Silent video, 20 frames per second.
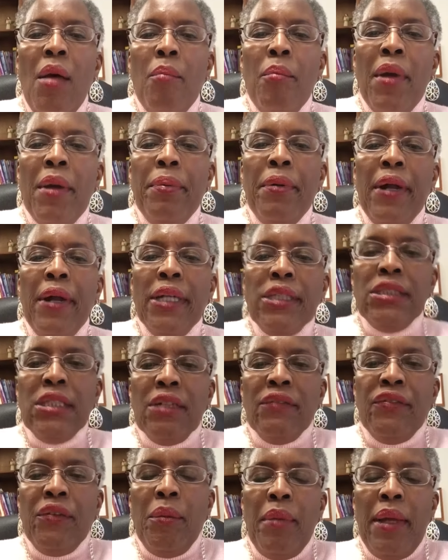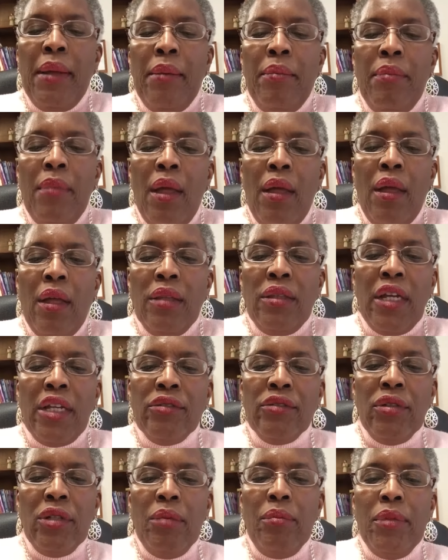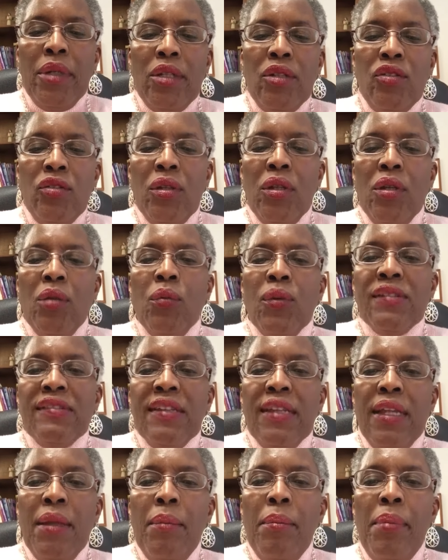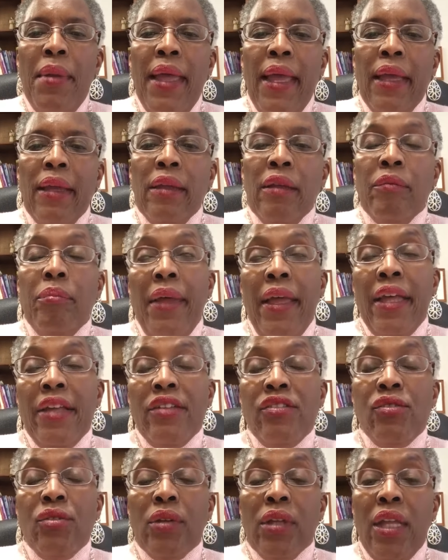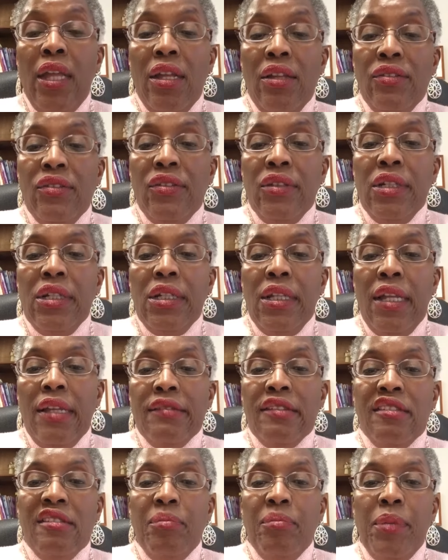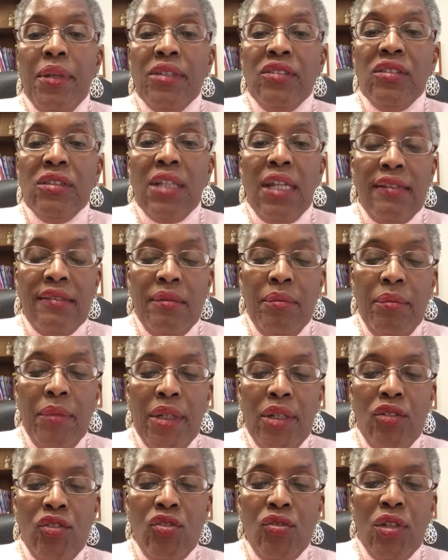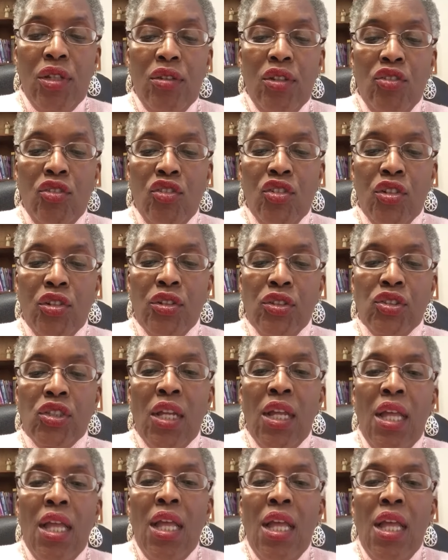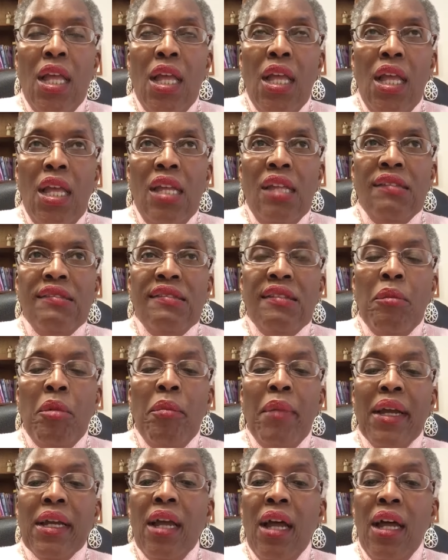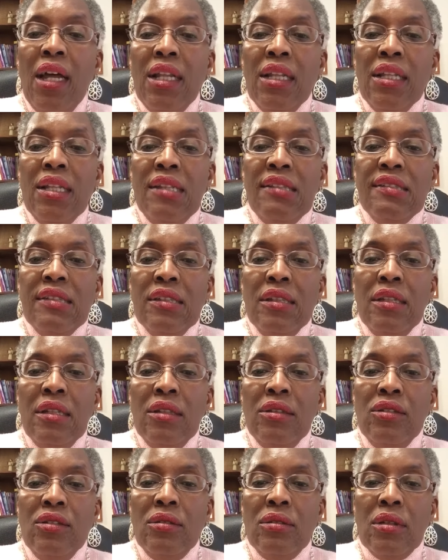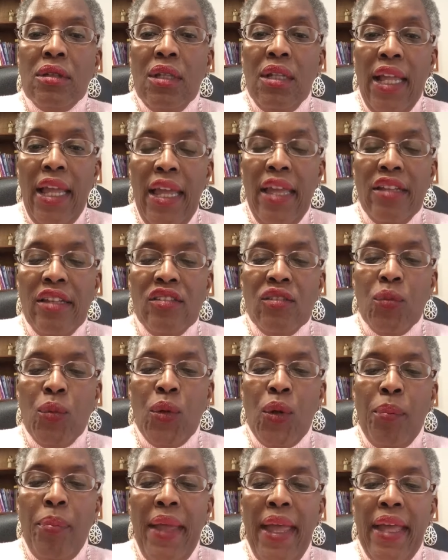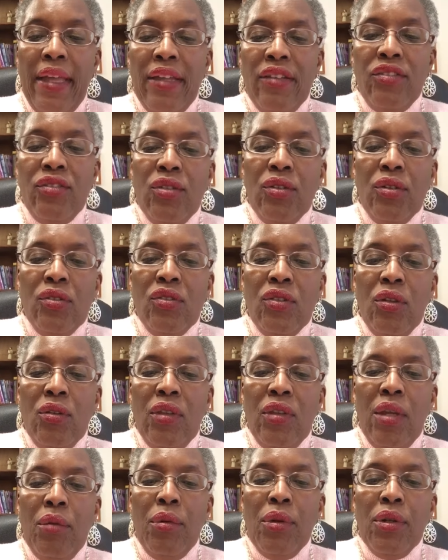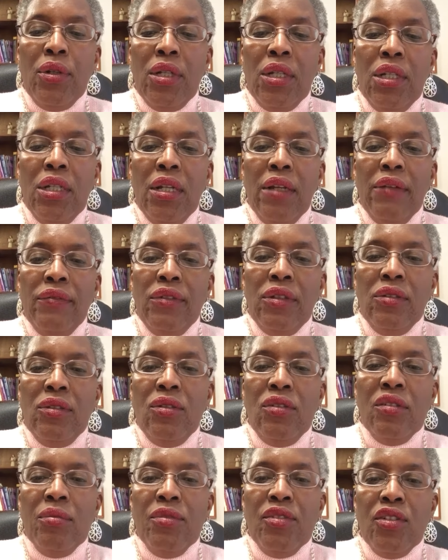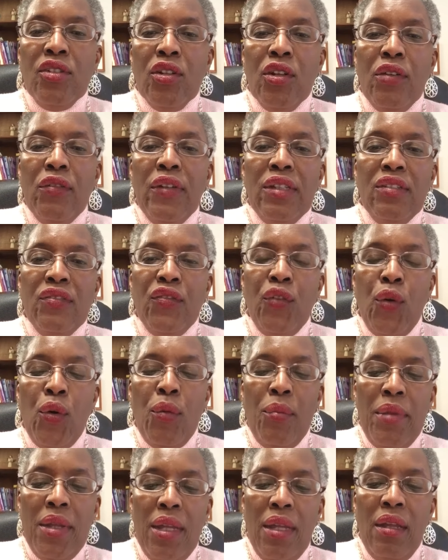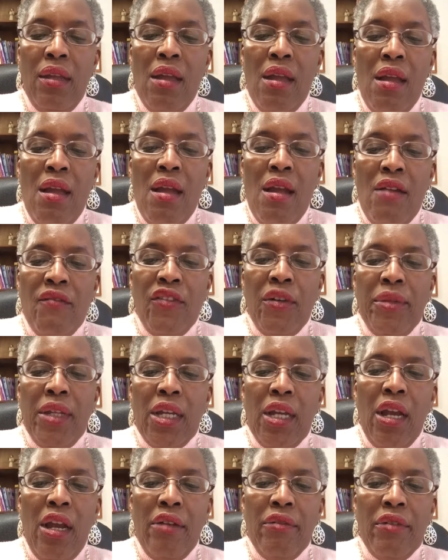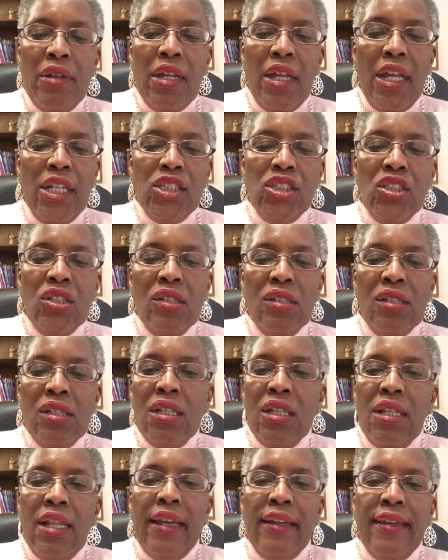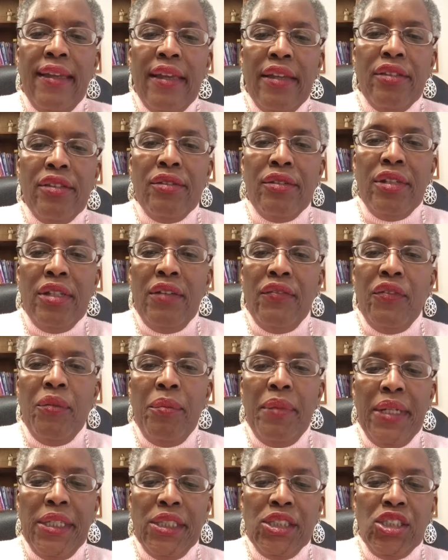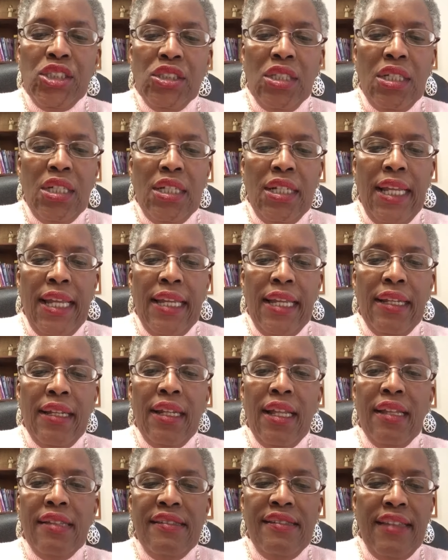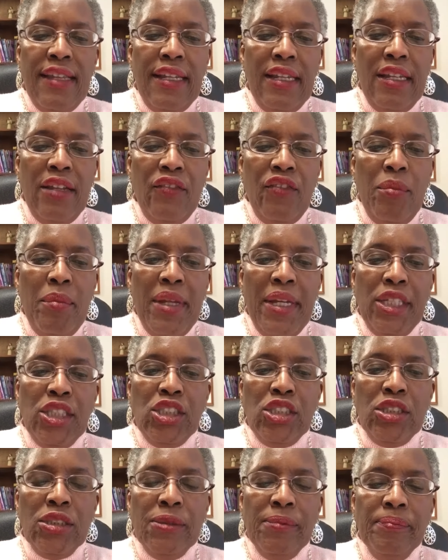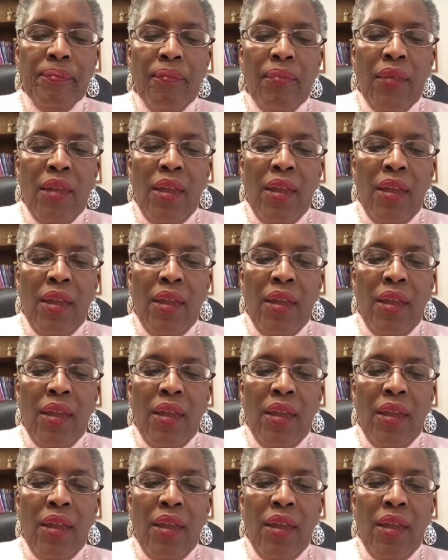My project for my uh, doctorate ministry was the impact of pastoral counseling as a specialized ministry in the church. And some of my colleagues in the class were pastors, so they were good enough to do some surveys for me from their congregations, and I gathered the information and analyzed that information.